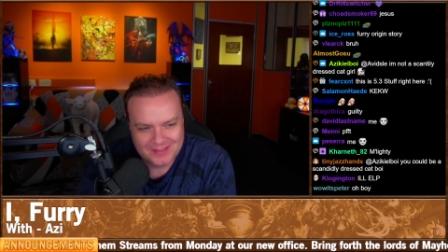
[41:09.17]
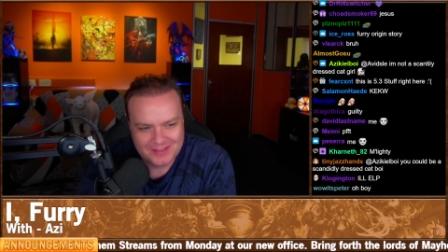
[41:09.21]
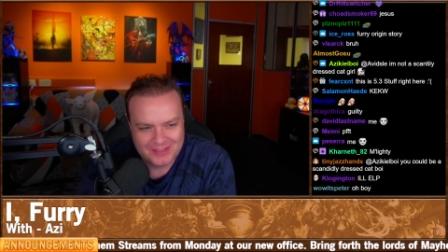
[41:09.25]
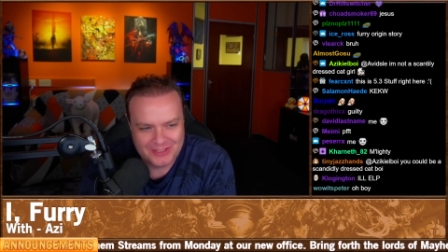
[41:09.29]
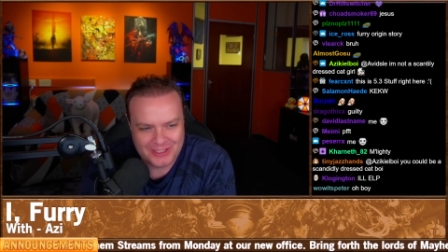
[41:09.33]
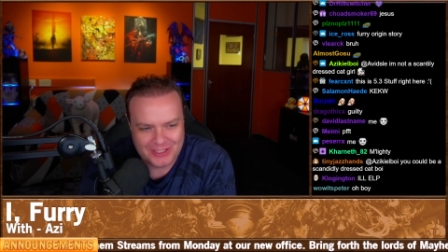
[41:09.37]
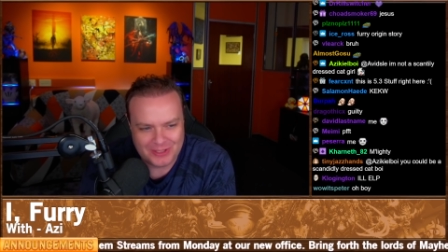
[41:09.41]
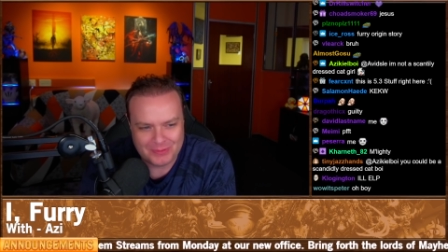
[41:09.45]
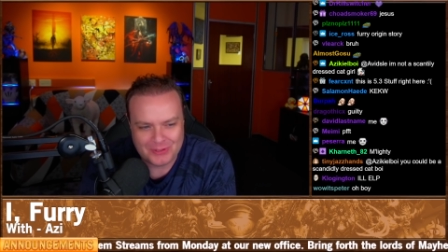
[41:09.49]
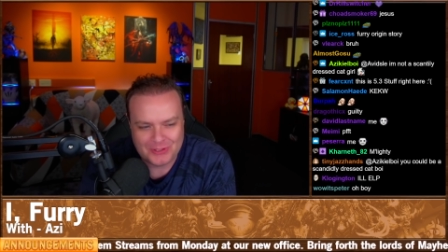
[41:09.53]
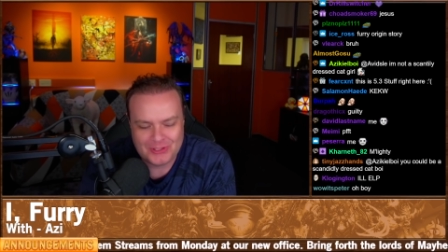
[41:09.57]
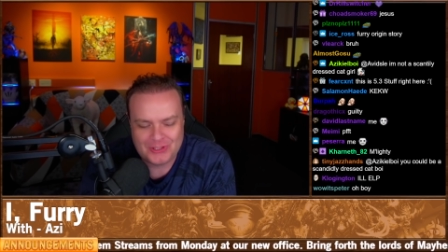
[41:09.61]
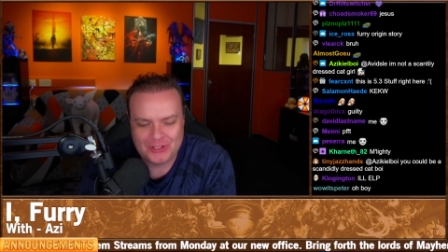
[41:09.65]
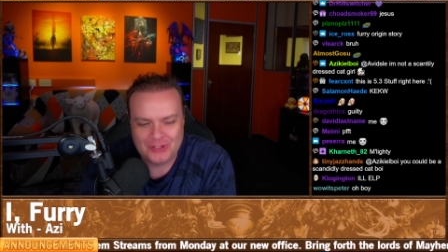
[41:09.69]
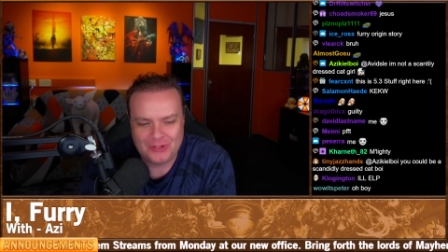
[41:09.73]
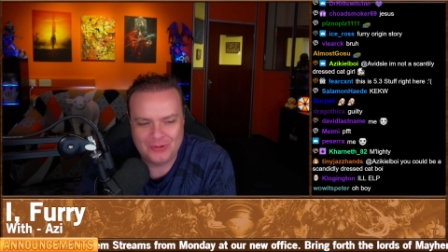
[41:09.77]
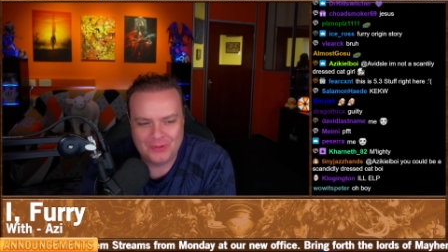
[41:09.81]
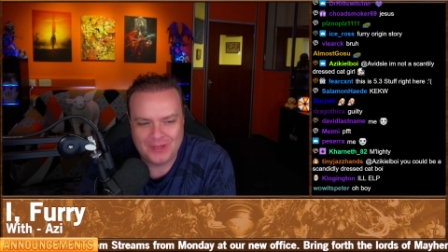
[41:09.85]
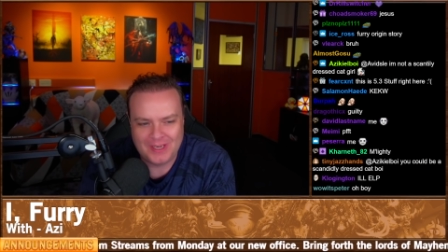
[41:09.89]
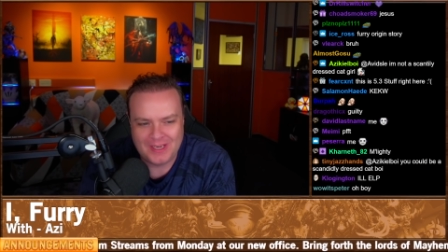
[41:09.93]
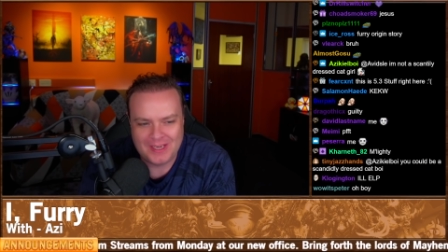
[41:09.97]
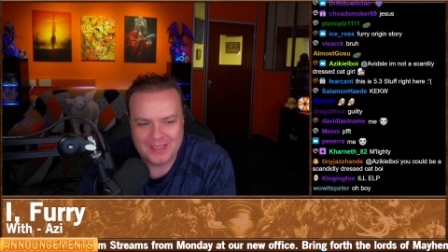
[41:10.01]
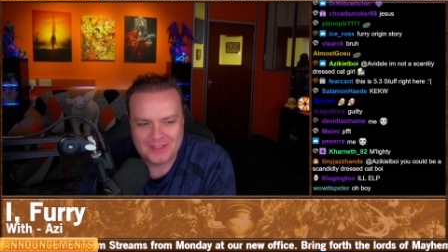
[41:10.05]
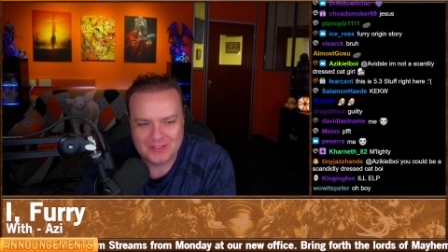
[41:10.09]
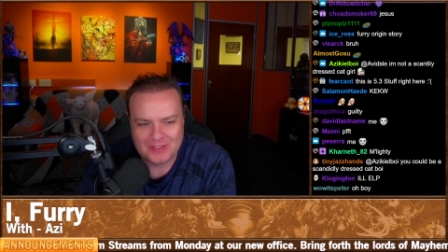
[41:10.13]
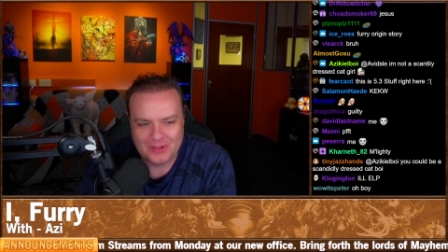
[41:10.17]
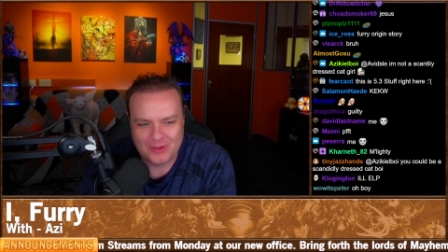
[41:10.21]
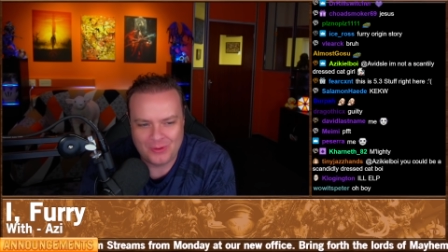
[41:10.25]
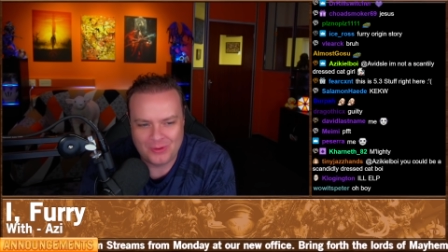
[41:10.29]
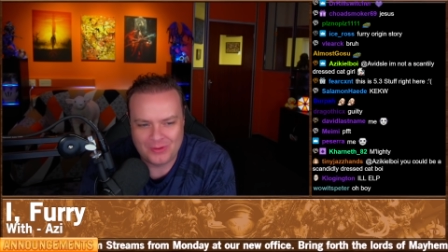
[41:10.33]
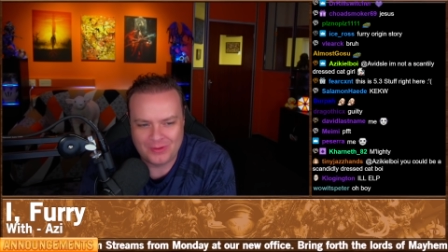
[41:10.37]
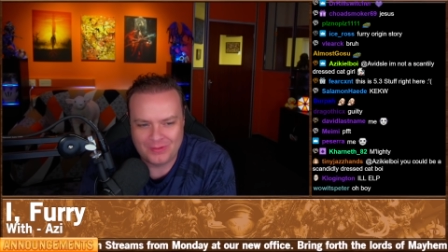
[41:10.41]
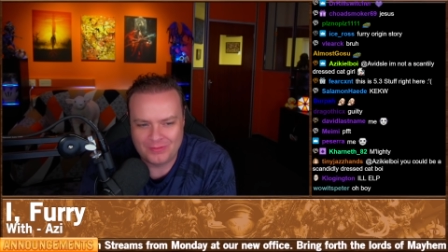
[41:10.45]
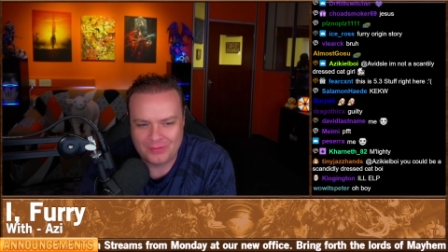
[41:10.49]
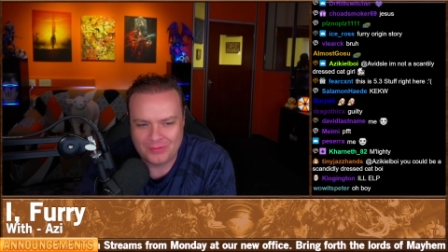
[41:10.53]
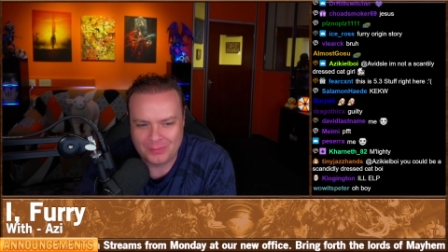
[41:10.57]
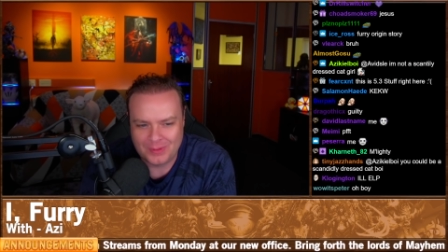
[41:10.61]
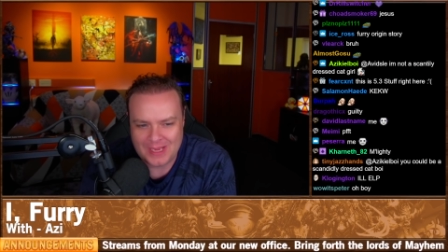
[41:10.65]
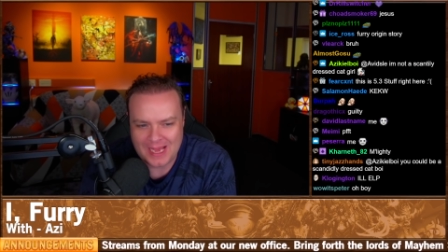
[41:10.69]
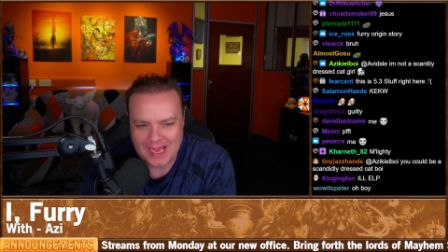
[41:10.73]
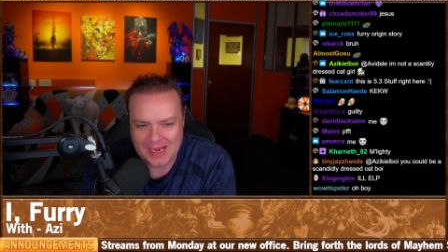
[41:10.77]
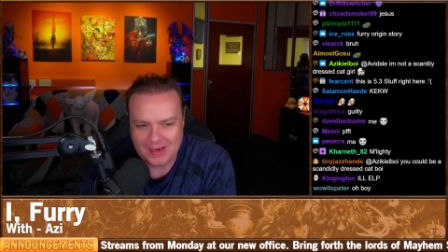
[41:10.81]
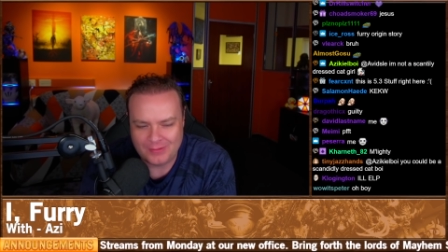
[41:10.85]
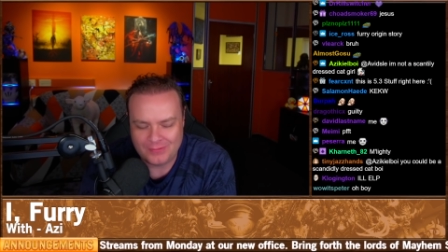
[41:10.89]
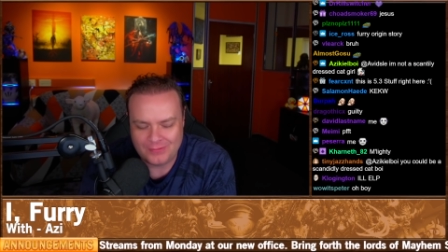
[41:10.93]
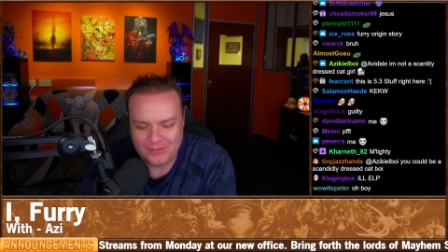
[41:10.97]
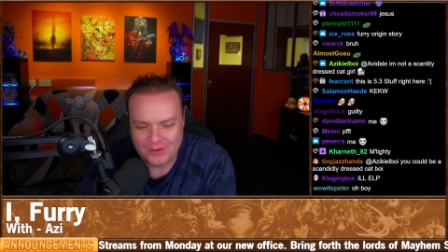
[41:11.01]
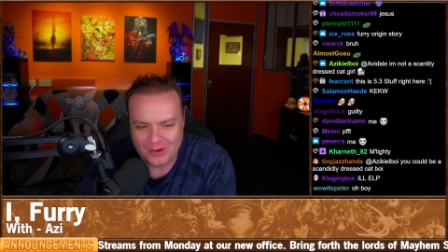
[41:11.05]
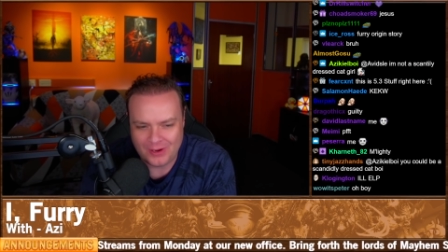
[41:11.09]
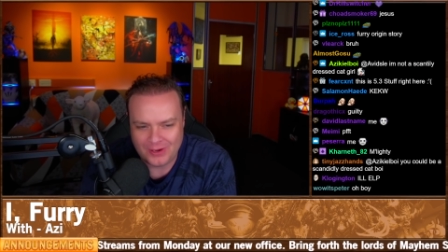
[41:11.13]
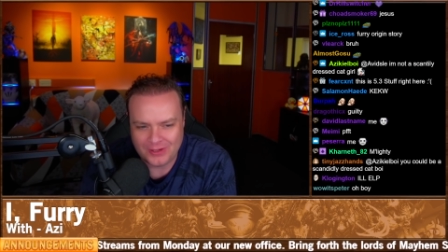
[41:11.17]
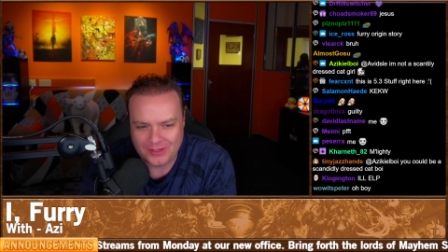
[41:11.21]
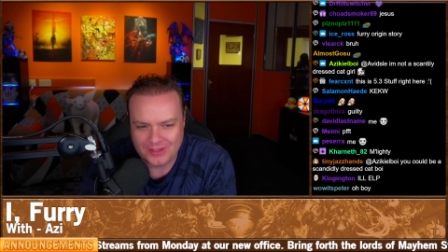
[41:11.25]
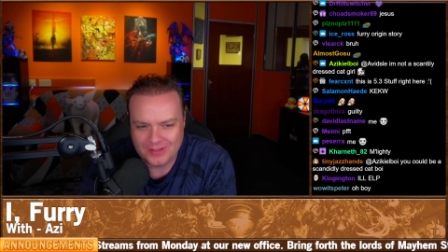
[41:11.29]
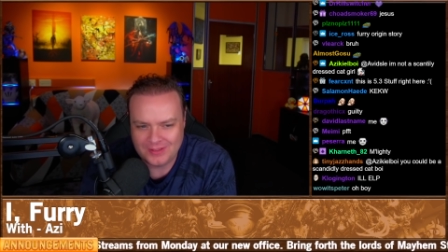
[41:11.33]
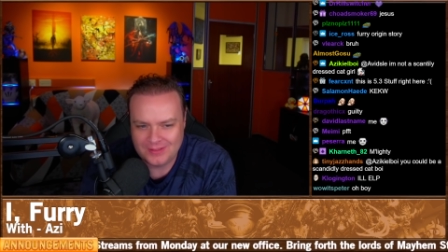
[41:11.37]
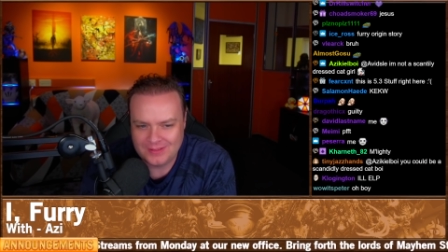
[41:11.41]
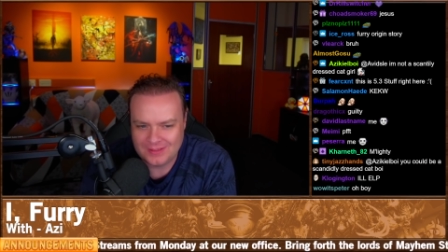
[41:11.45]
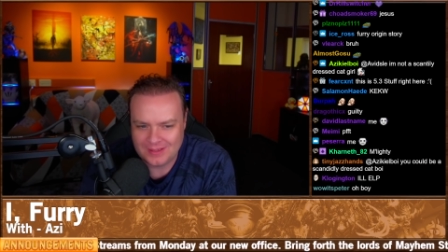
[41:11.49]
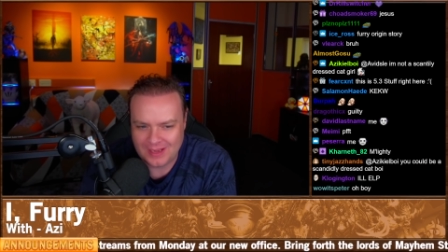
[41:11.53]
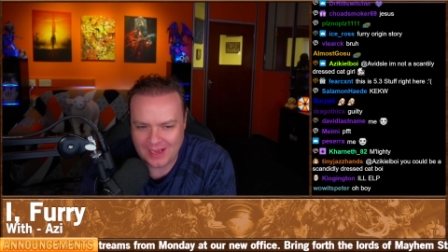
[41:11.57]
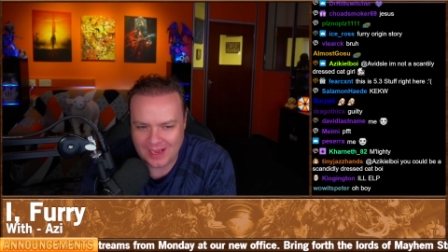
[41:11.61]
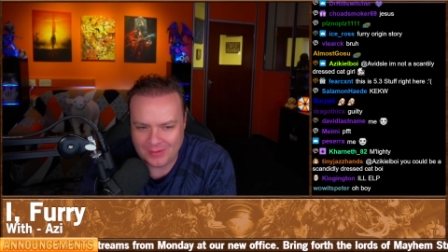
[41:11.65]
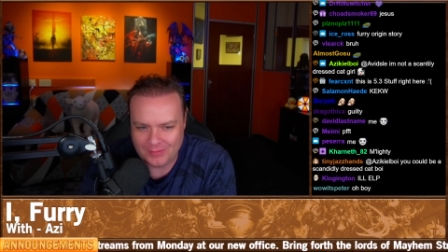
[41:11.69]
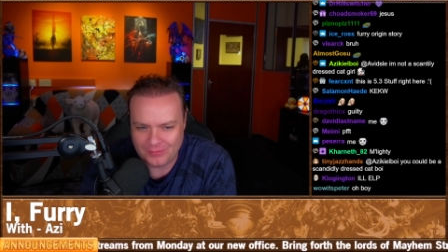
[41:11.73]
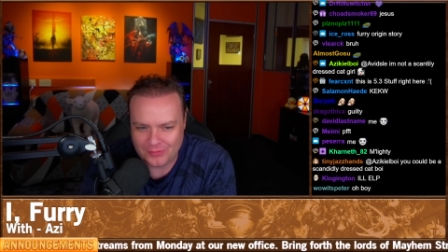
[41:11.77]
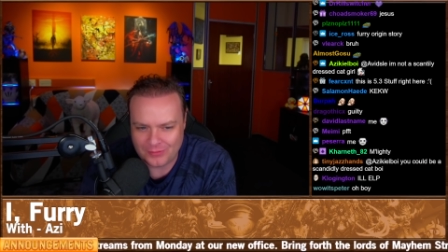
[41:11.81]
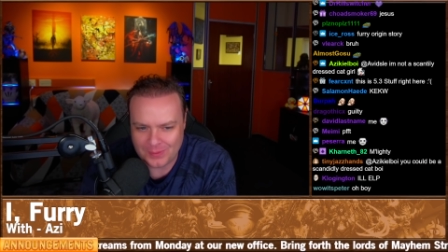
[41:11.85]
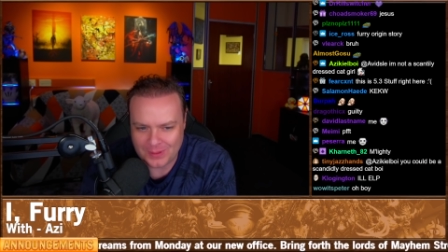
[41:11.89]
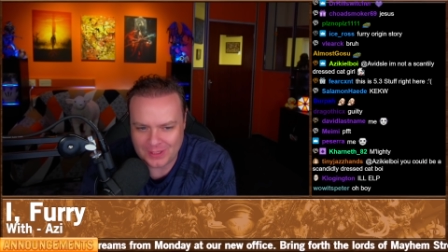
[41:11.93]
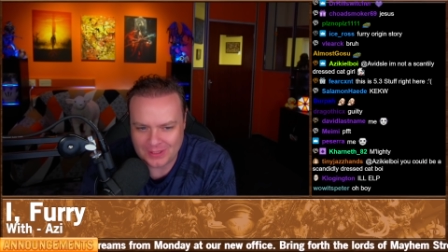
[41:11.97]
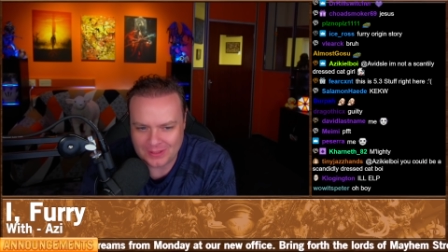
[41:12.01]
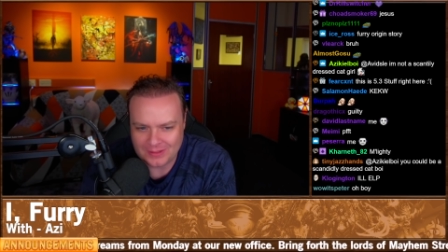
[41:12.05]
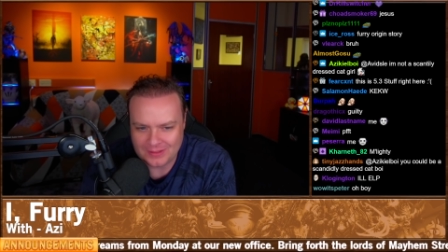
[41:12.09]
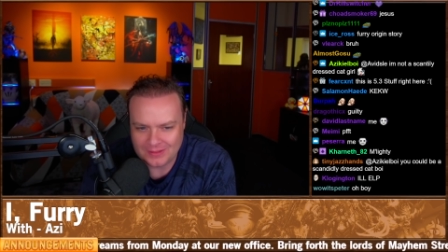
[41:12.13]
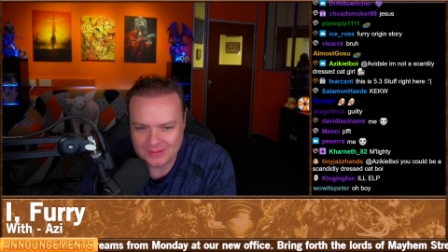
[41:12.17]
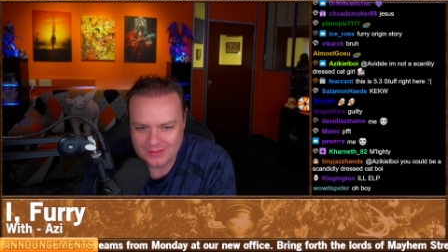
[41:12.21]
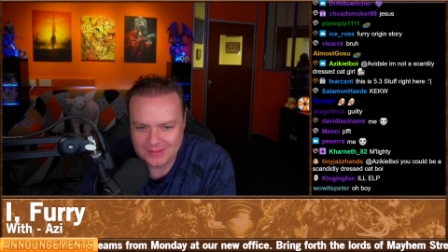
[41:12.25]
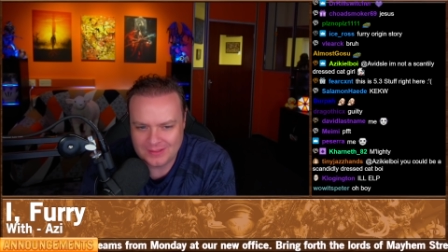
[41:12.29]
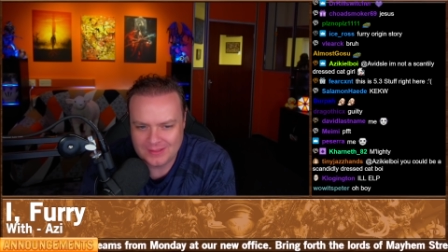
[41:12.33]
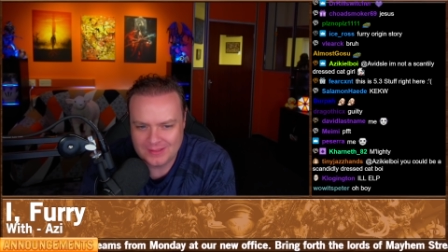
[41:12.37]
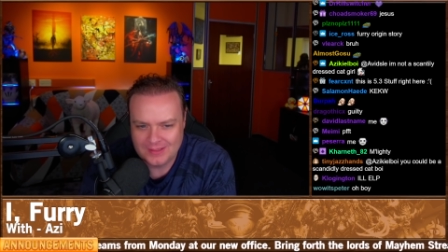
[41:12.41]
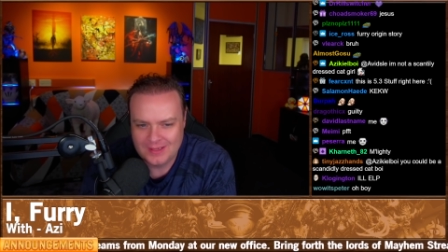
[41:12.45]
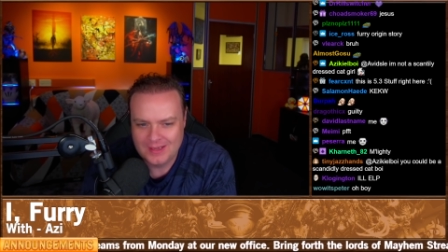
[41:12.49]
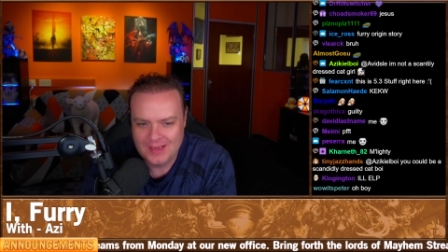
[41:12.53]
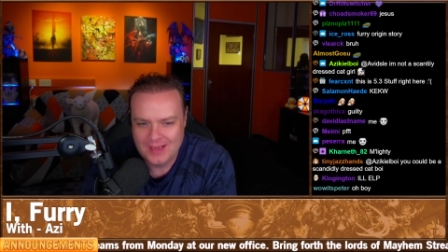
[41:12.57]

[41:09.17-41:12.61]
She was 2 years older and from California. I'm from England.